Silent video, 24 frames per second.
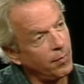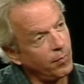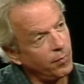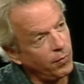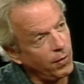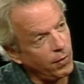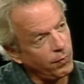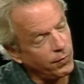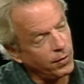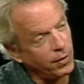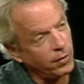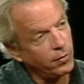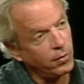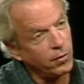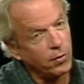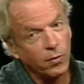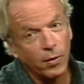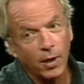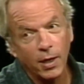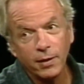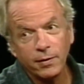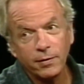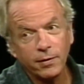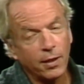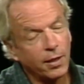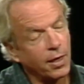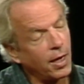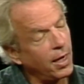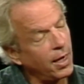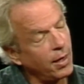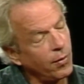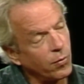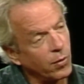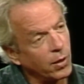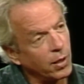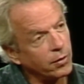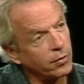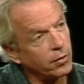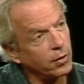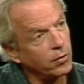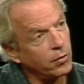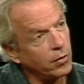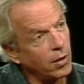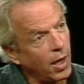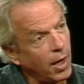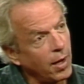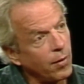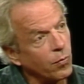And at 52 I said, I
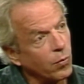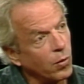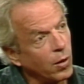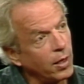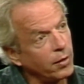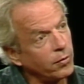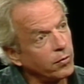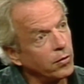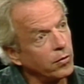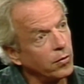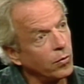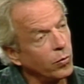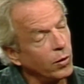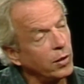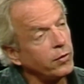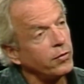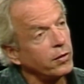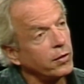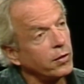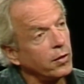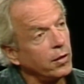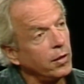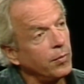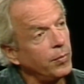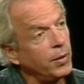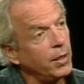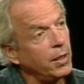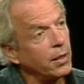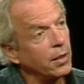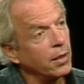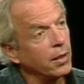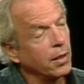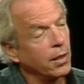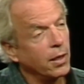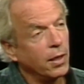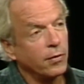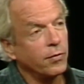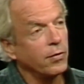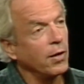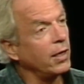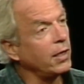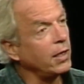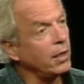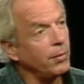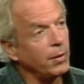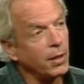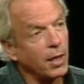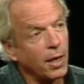wanted, what's it going to be? It's
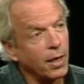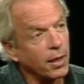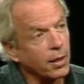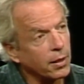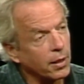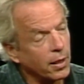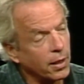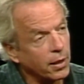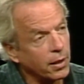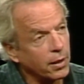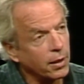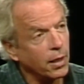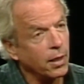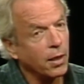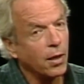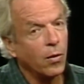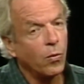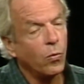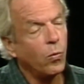not going to be hang gliding.